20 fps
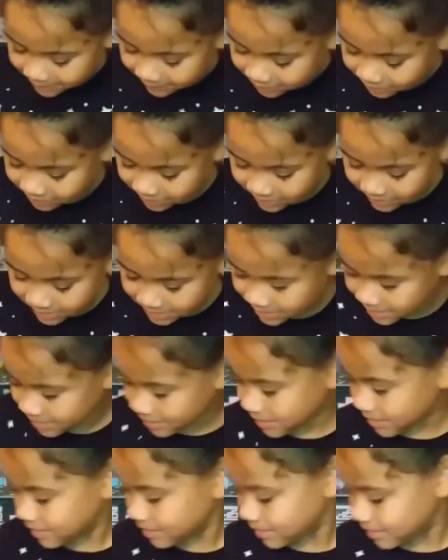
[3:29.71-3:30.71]
mouse.
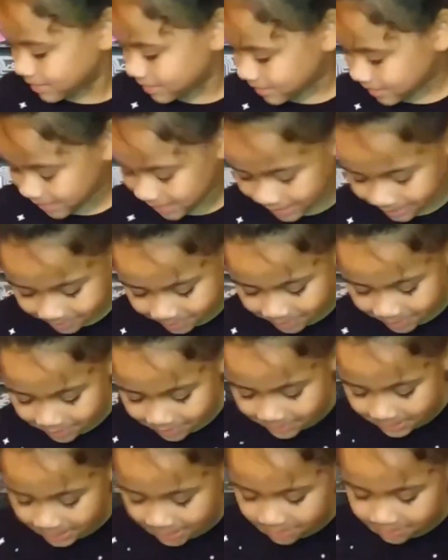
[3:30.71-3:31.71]
I have to
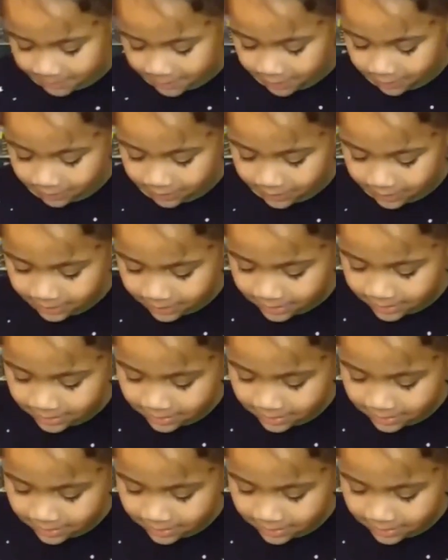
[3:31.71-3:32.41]
use this mouse.